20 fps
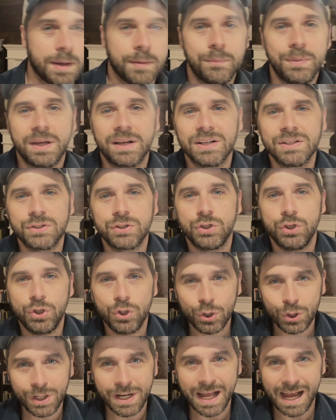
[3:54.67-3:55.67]
Because
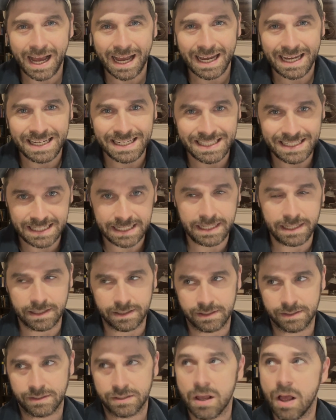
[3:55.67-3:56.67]
good
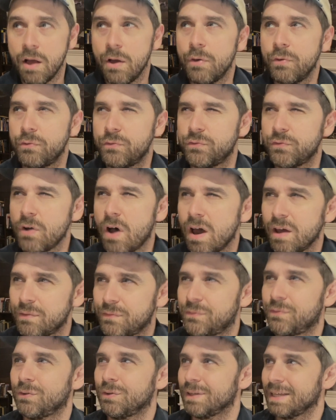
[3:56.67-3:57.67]
ideas,
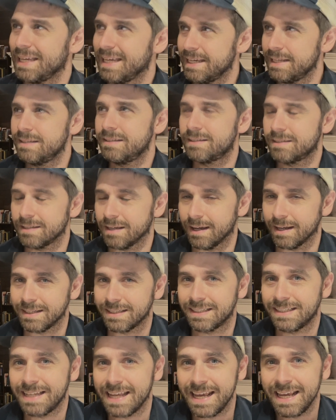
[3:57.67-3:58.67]
thoughtful
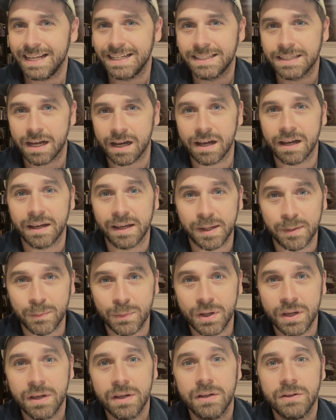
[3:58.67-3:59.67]
insights take
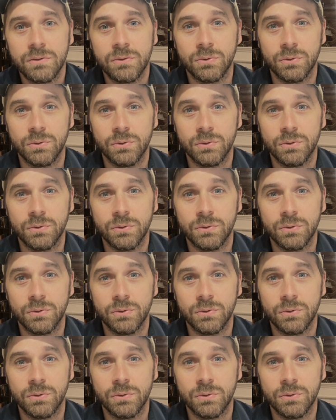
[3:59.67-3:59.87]
time to